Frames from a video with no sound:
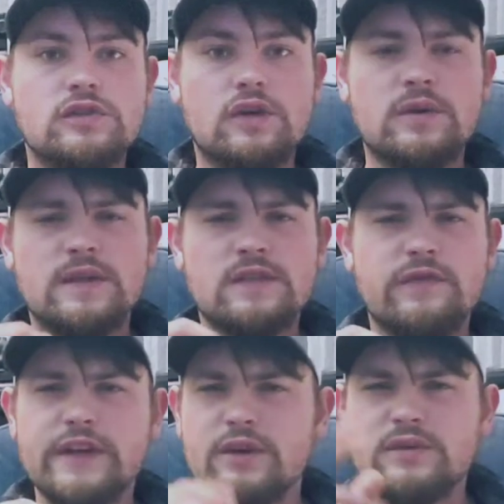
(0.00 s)
So in this
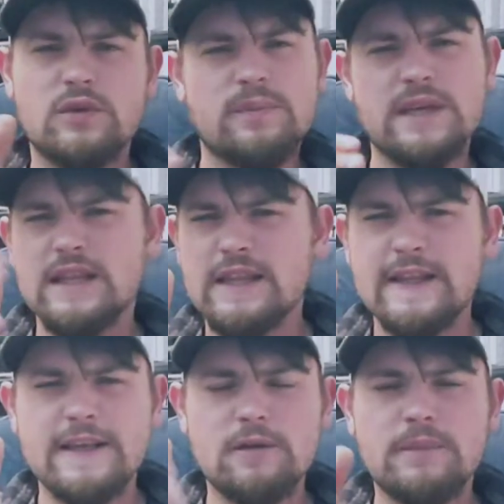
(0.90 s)
video, it's going to be a
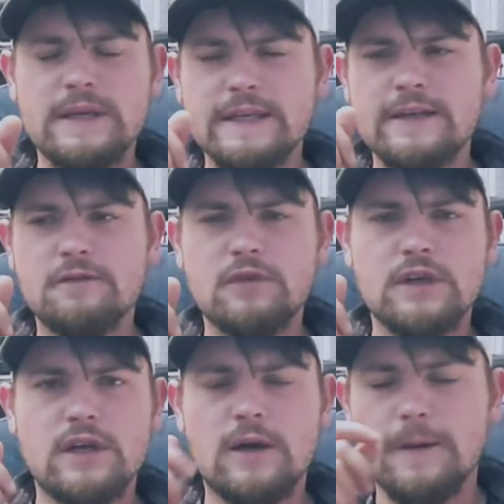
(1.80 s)
little bit
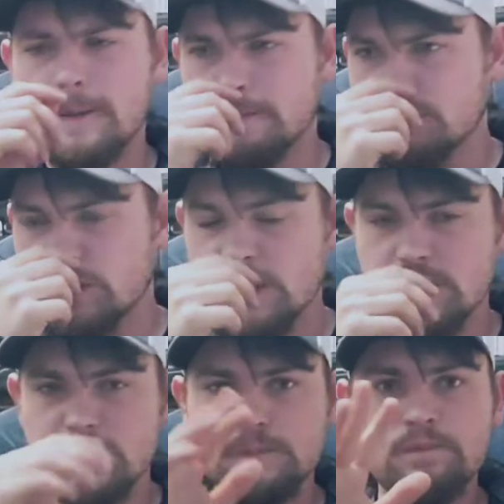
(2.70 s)
different. No
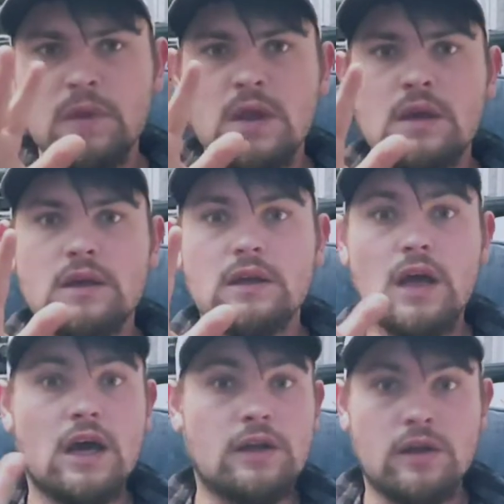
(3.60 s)

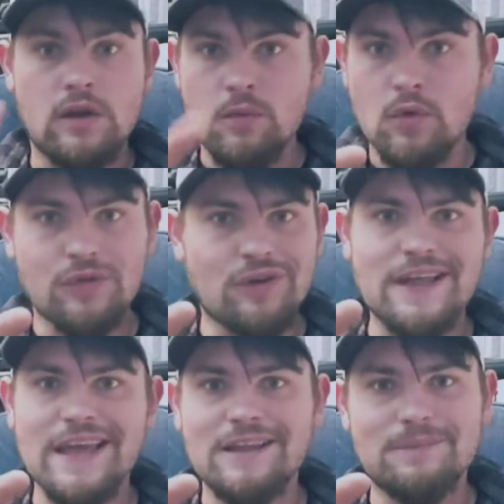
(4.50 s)
more
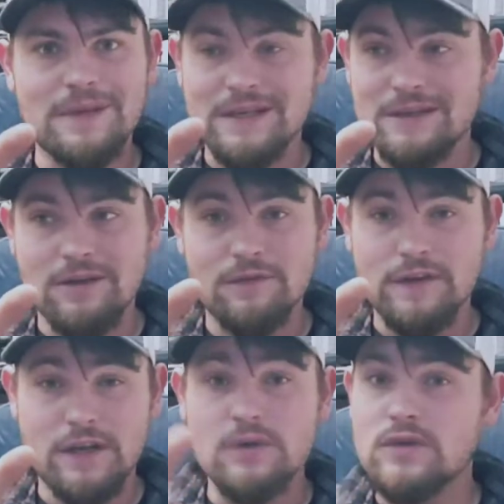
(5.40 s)
38-minute long
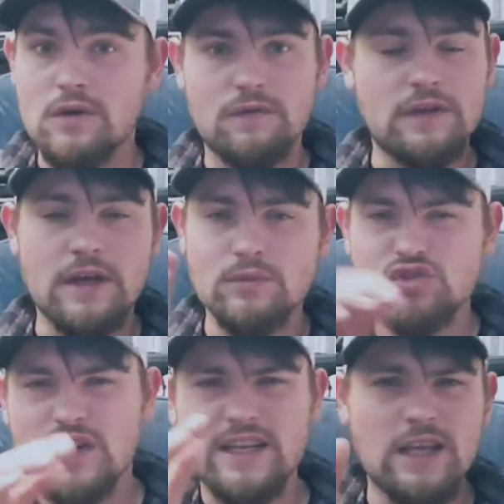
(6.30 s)
videos, hopefully. I'm going to
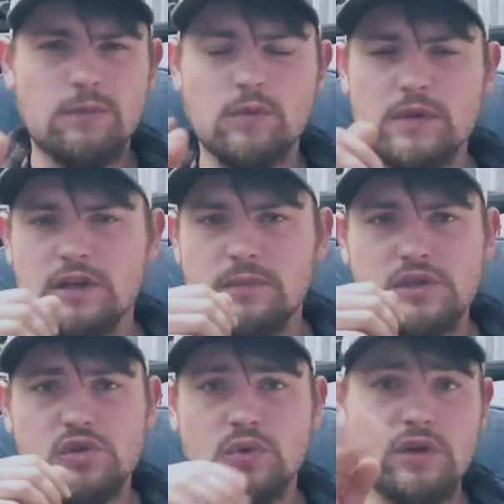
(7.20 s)
try and keep them a little bit
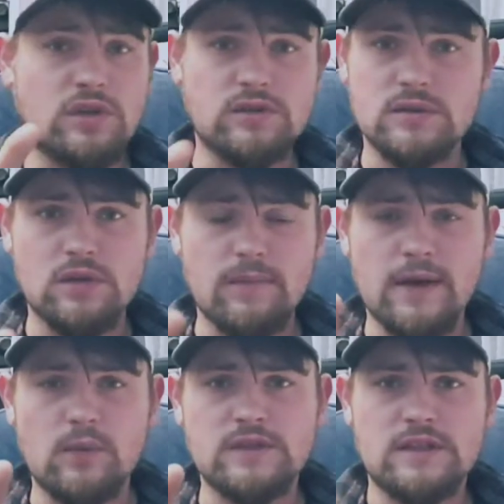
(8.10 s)
shorter because nobody
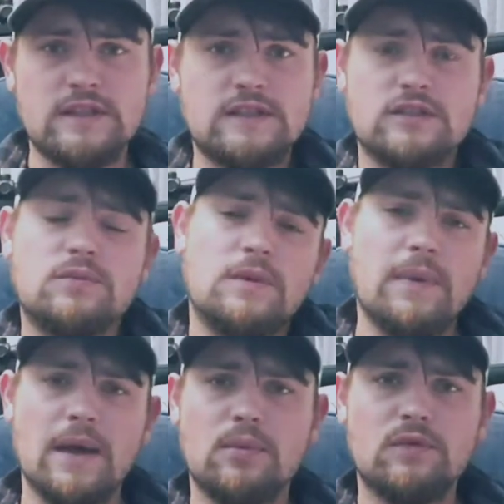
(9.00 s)
wants to listen to me
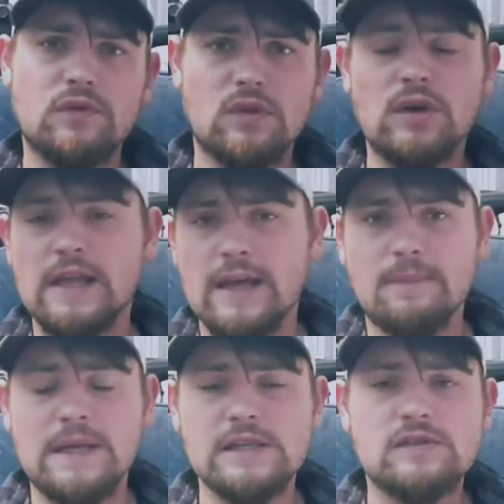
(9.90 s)
babble for 38
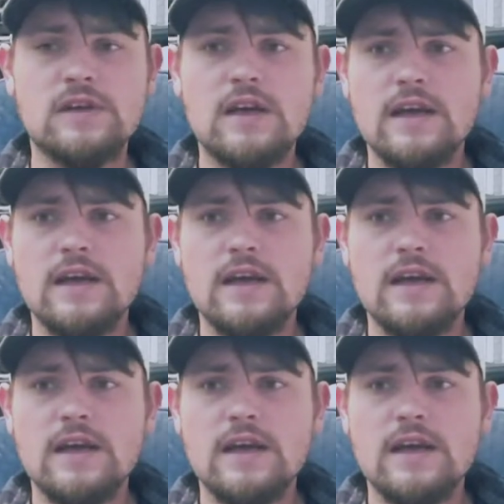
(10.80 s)
minutes.